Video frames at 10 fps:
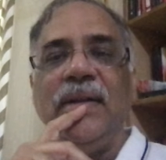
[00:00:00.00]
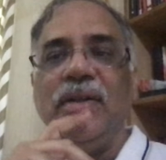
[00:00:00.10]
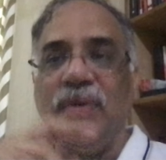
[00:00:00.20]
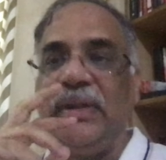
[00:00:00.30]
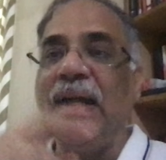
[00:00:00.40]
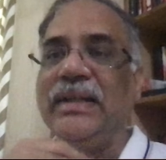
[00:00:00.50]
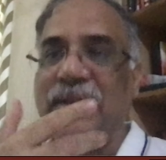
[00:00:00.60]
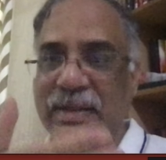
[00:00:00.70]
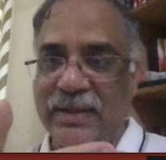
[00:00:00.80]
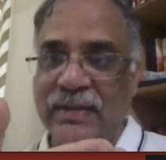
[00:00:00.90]
So
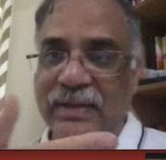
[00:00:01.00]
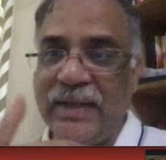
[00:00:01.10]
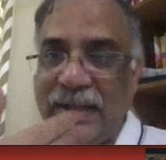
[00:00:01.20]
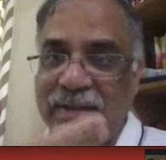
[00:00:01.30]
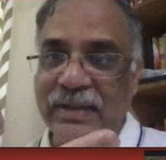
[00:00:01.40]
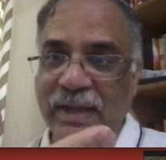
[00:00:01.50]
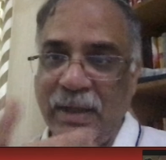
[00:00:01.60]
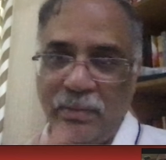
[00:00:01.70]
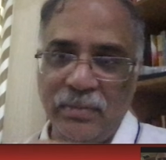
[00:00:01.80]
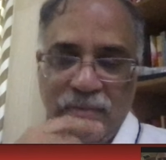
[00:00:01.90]
that's the
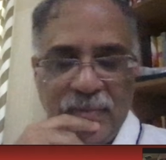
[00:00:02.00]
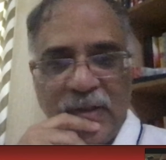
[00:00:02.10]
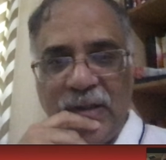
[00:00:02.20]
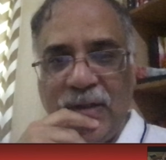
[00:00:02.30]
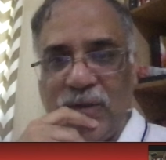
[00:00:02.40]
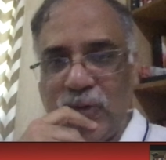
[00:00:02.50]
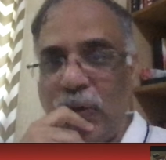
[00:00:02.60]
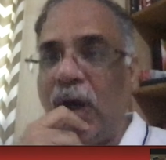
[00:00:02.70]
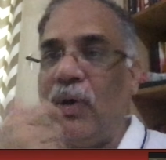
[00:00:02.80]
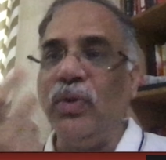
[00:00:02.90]
game. So
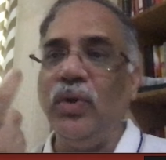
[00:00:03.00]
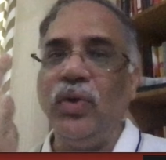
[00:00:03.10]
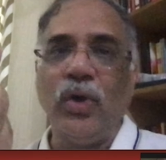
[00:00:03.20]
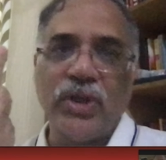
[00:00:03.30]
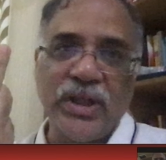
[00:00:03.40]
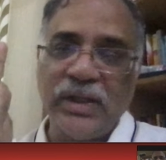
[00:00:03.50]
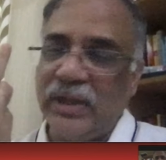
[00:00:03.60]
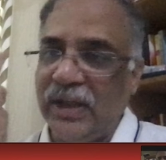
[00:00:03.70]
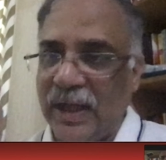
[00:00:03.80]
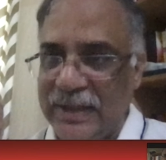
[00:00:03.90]
how do you construct
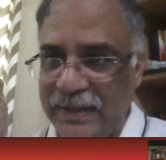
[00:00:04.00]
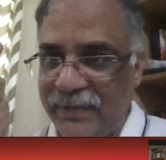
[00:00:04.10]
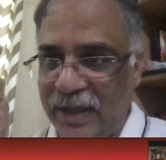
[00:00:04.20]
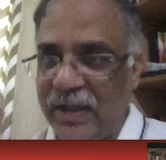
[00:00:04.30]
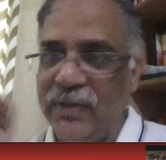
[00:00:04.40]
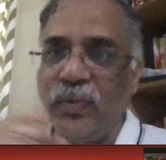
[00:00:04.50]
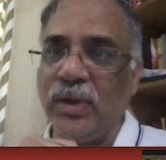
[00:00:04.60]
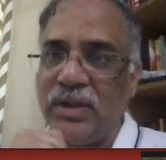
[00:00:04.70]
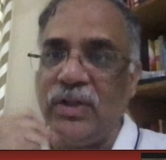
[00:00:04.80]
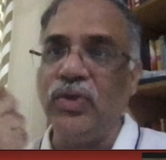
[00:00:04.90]
that classifier is
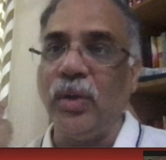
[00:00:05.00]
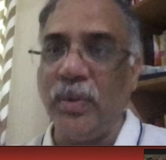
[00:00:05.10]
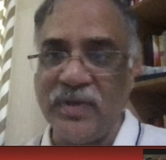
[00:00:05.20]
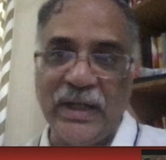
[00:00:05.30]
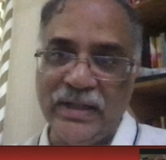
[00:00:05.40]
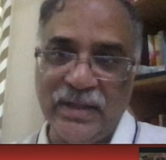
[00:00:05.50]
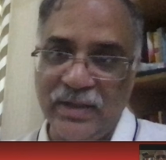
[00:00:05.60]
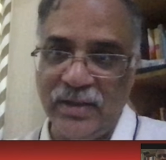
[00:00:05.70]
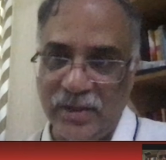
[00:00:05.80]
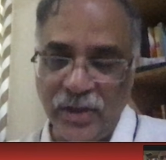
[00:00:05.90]
what the job of
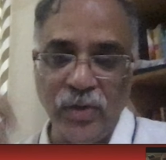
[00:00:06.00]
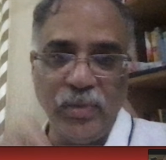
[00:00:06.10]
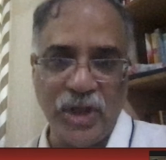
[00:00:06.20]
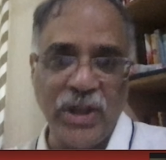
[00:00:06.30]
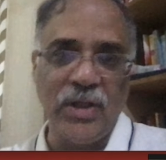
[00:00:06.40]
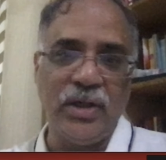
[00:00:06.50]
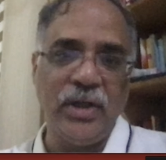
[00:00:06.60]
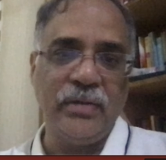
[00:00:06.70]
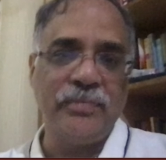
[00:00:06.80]
statistical learning or machine learning.